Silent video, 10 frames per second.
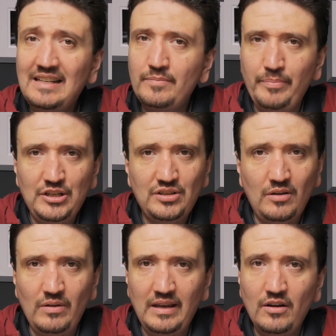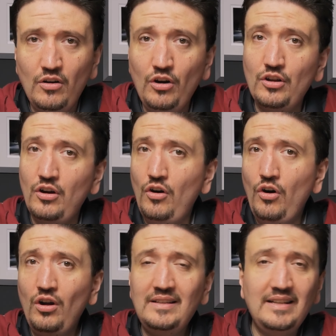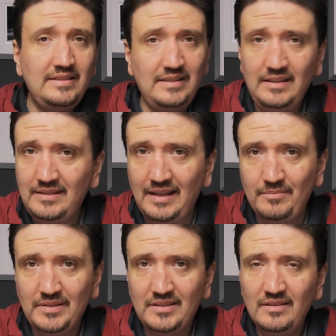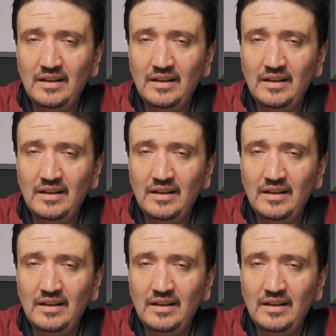a special way on all the systems,